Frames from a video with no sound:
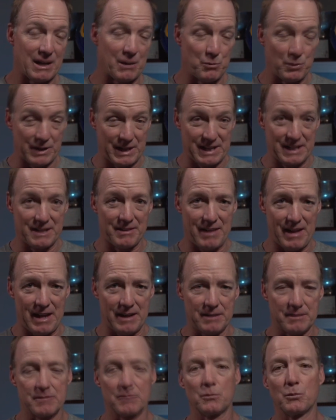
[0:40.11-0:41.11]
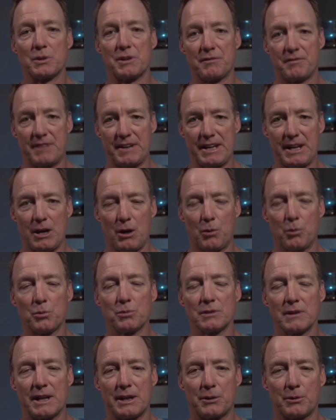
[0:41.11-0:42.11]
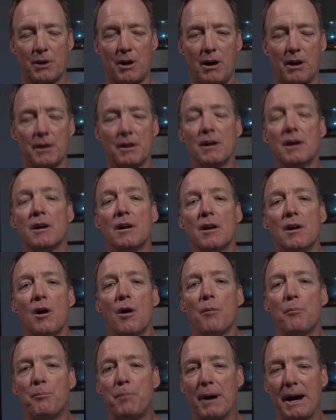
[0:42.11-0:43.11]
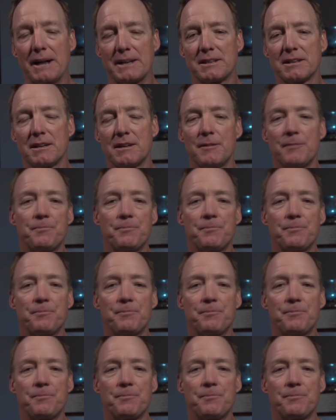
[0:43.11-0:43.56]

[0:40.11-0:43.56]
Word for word: and we'll get into that with a video later on. But